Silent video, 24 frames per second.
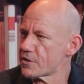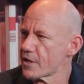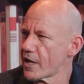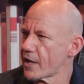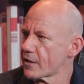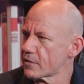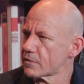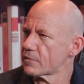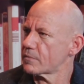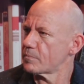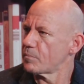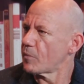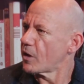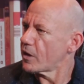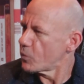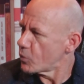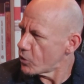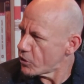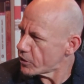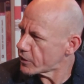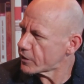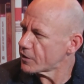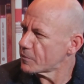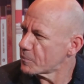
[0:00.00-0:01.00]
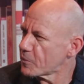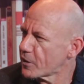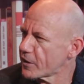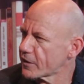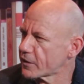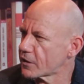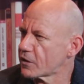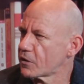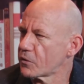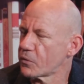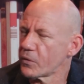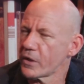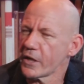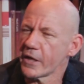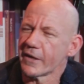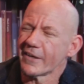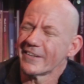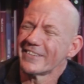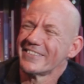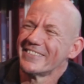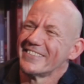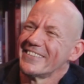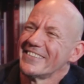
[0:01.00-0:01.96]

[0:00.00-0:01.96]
at my work and my career,